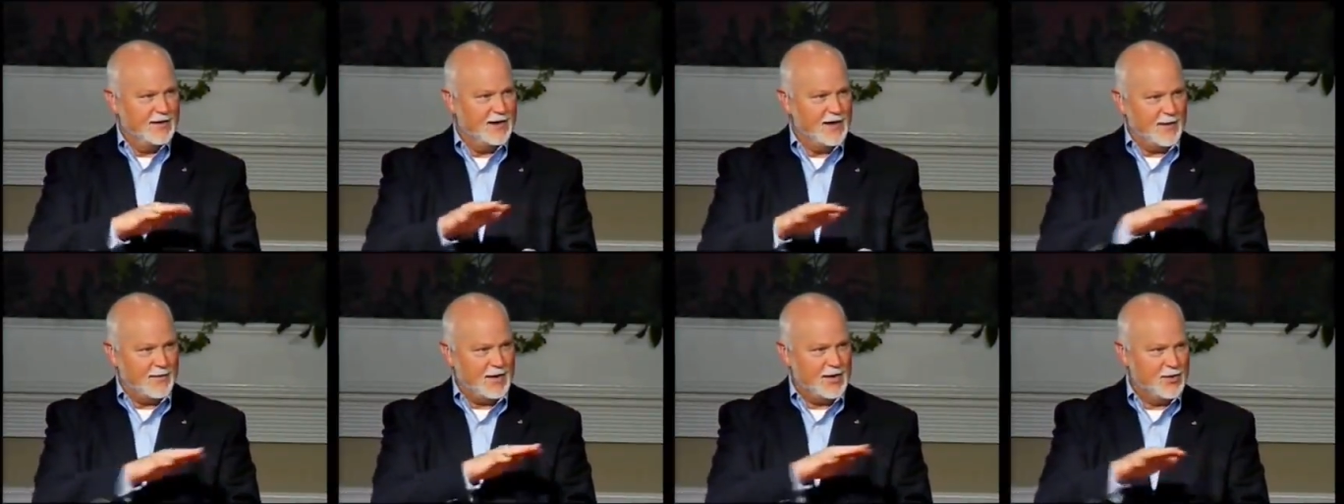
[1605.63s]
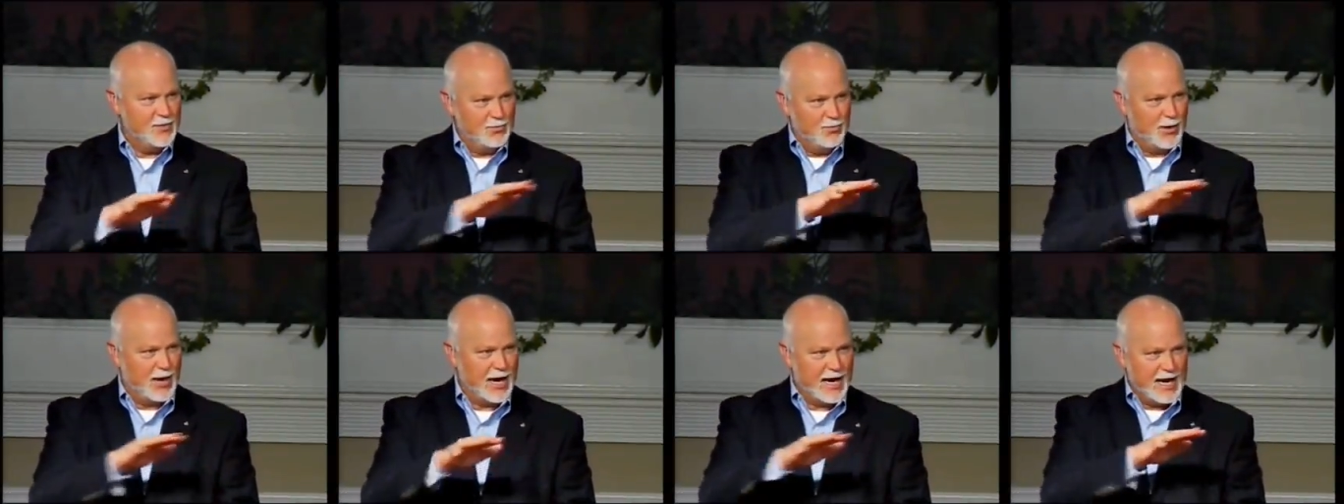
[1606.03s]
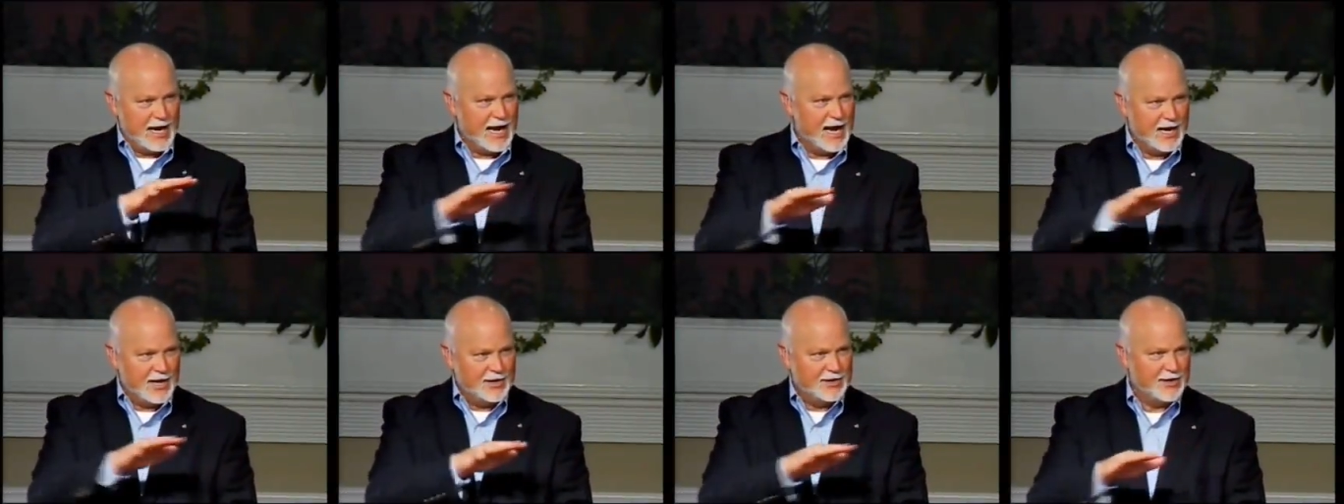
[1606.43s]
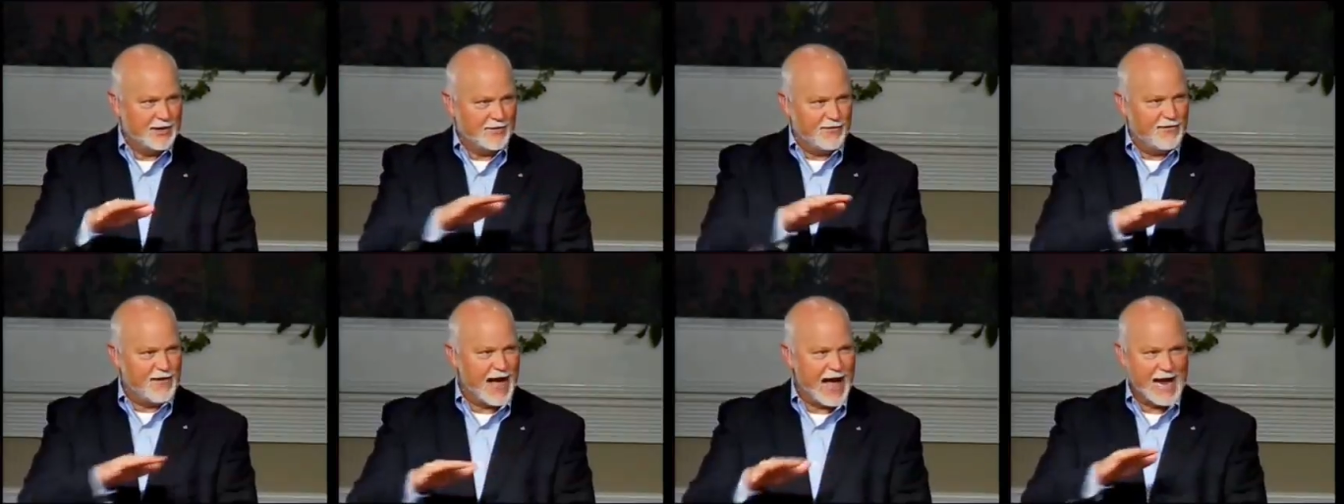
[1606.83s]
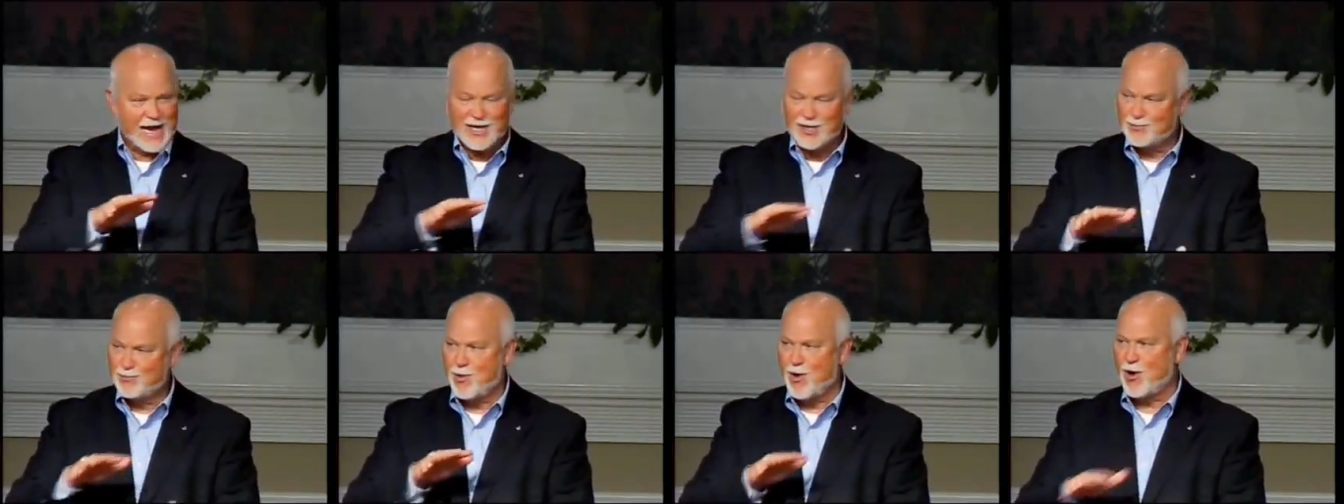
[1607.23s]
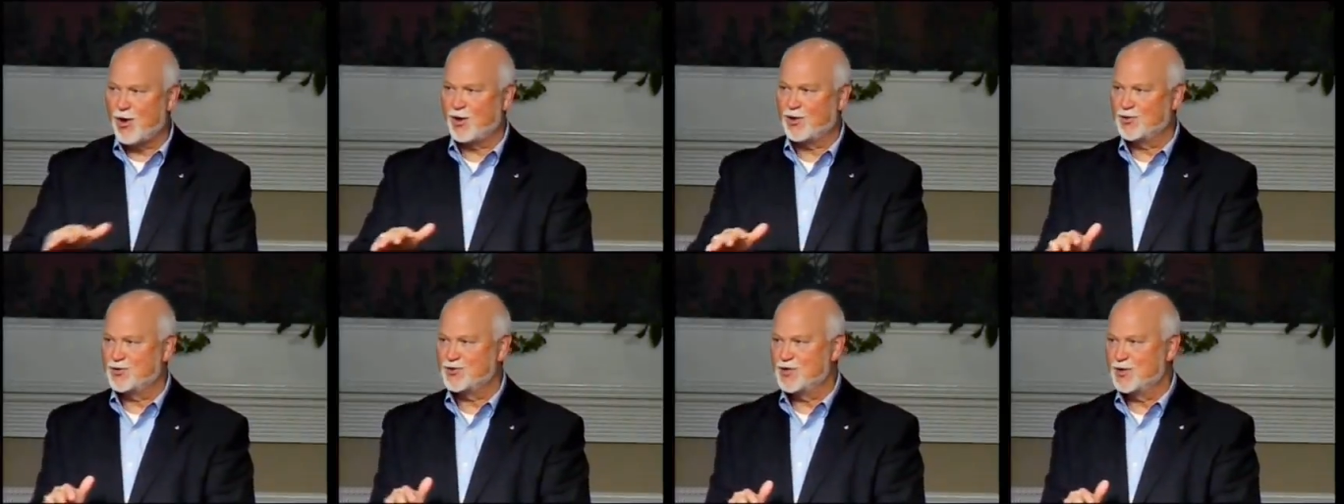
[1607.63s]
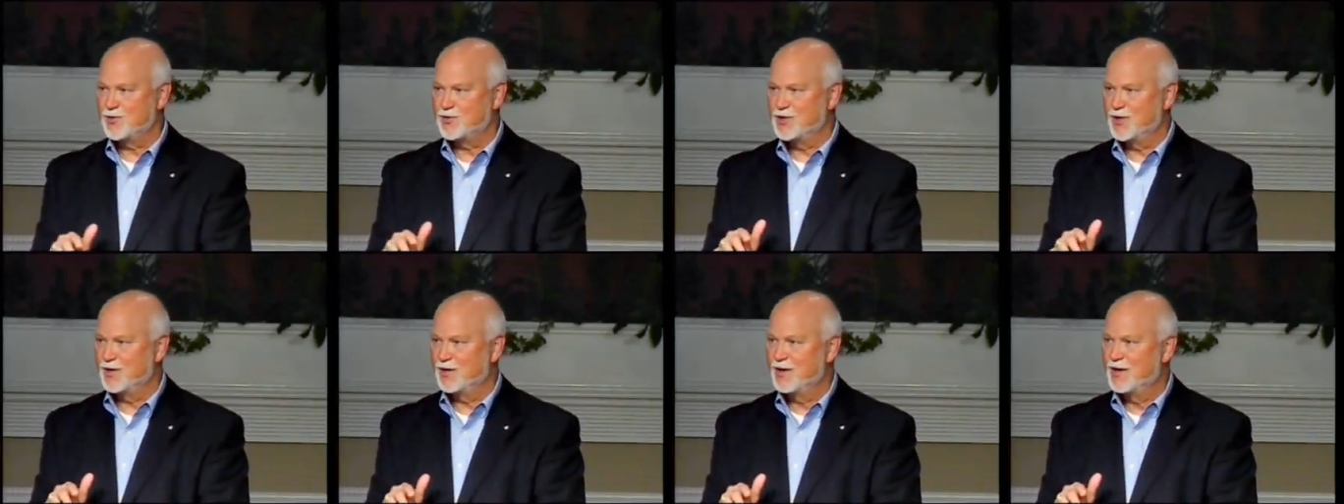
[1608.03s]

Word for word: I mean, you break it down into the finest particles, don't you?